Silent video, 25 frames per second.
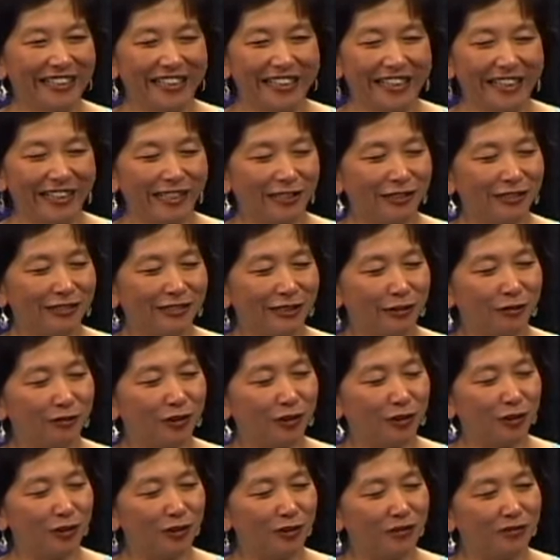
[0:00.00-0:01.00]
in
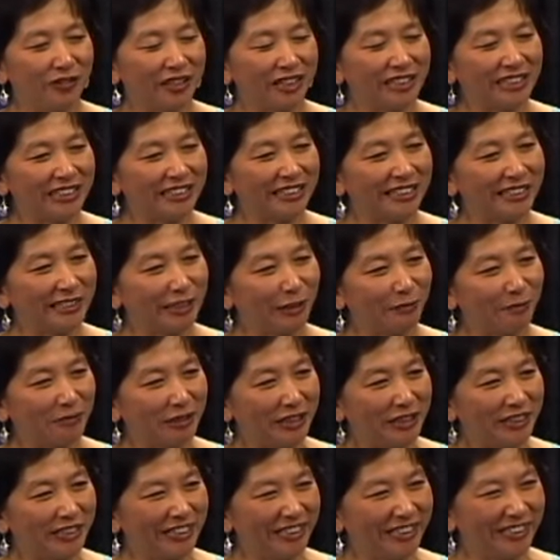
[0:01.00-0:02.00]
different universities I've
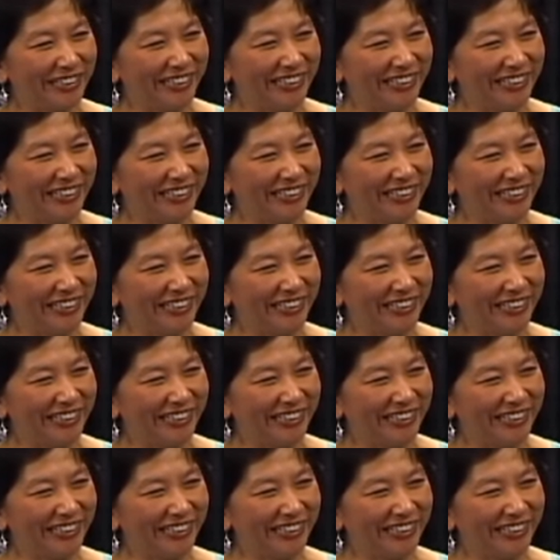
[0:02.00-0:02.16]
been to.